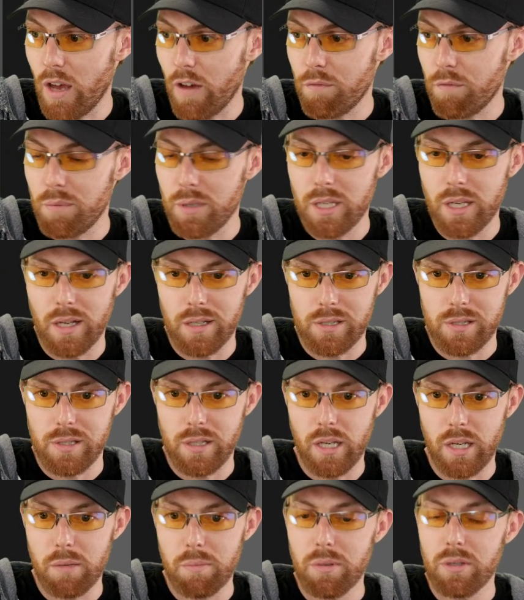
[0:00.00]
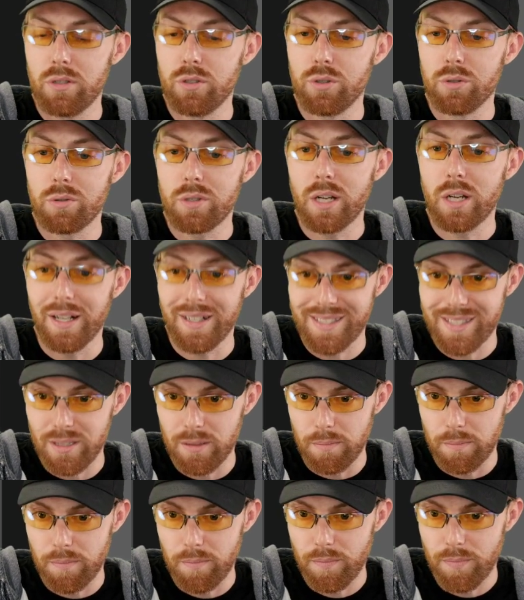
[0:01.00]
FPS type, do
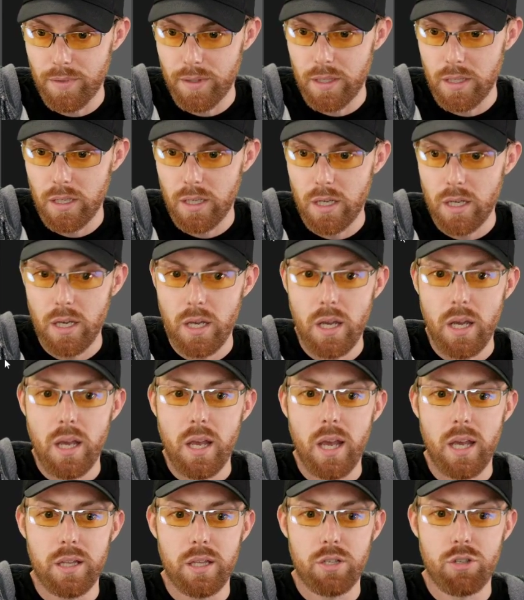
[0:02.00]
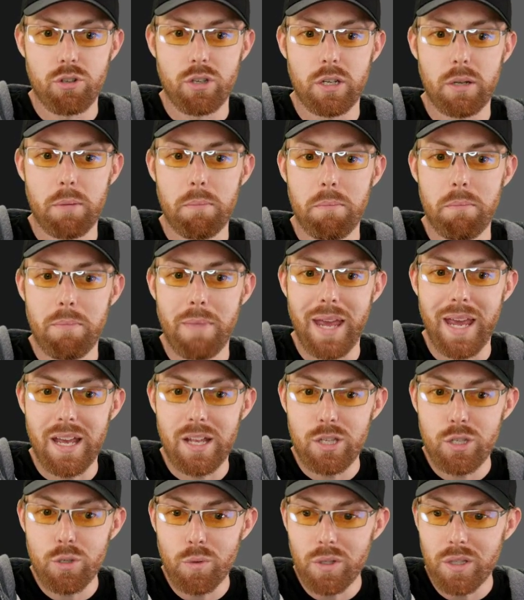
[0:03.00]
custom. And then you're going to
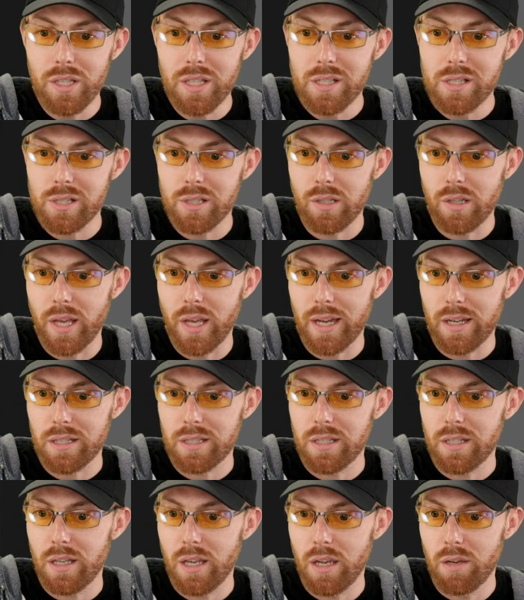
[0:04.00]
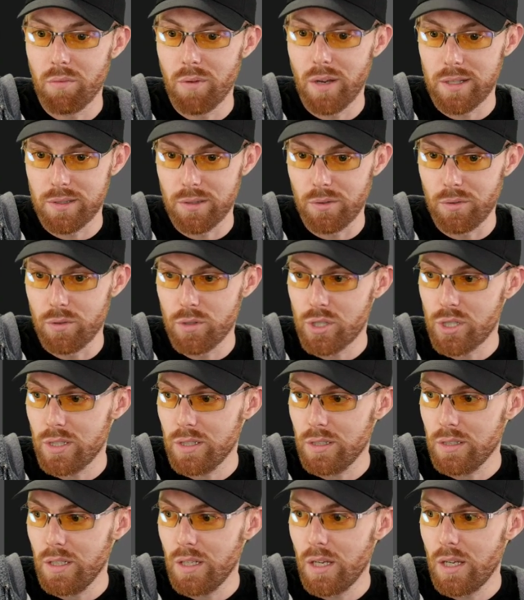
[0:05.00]
manually select a
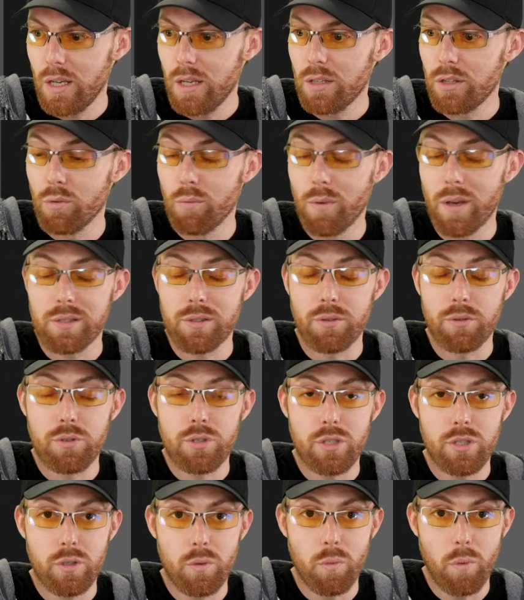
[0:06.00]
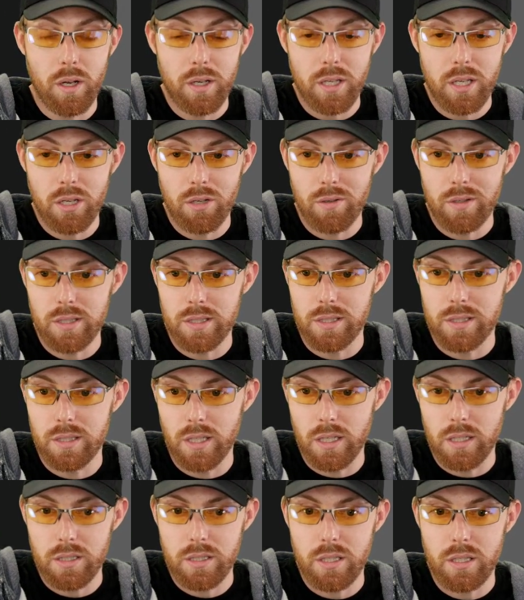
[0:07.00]
resolution the resolution you want here is
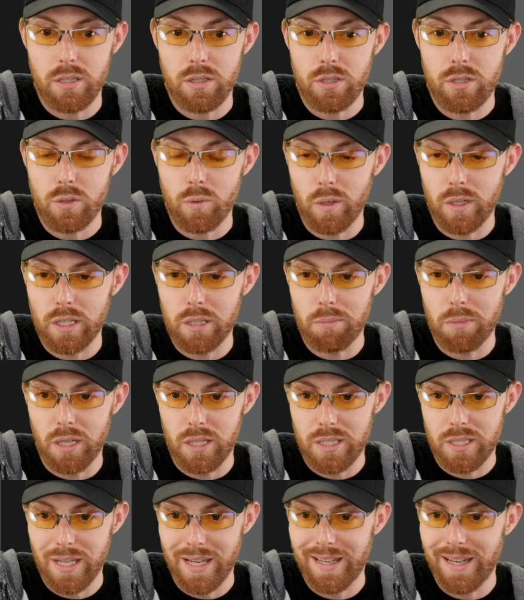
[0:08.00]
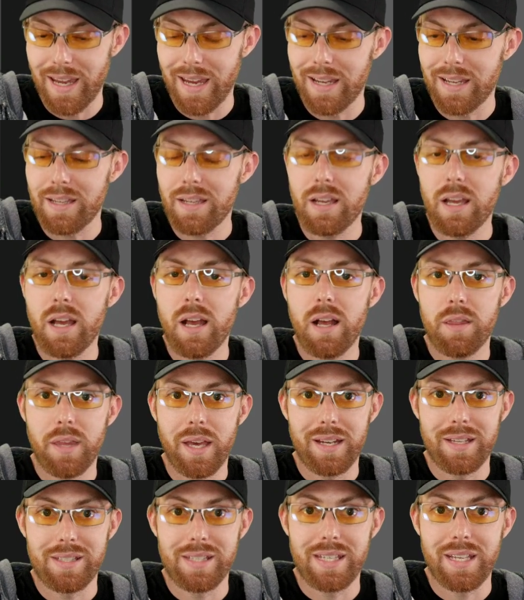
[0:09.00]
1920 by 1080.
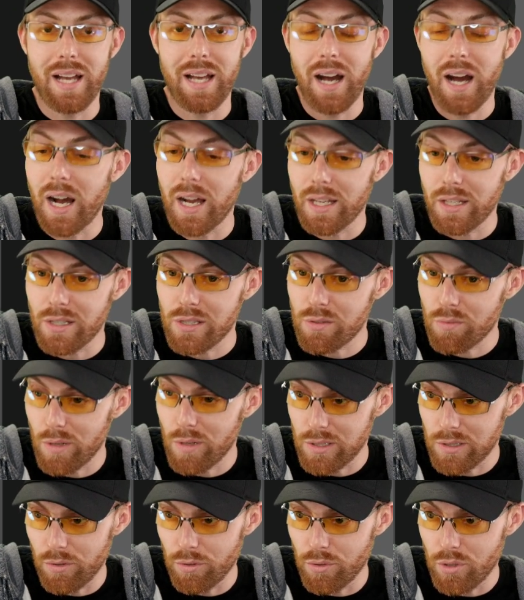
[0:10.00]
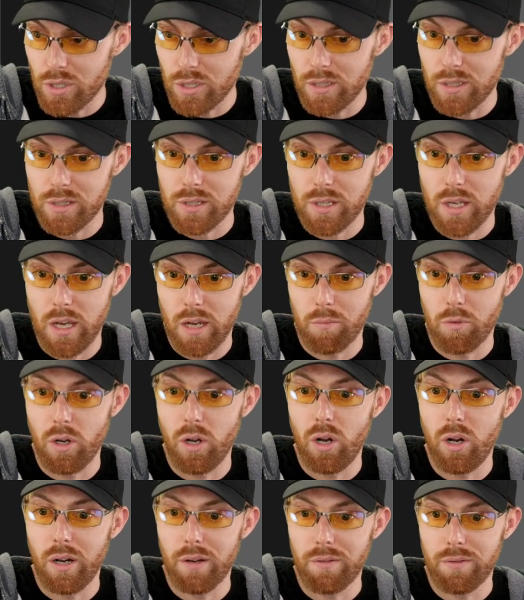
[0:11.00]
That is the highest resolution this camera
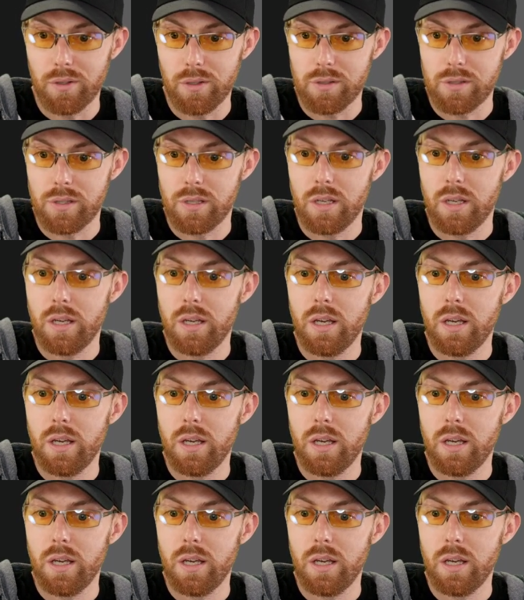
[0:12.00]
offers.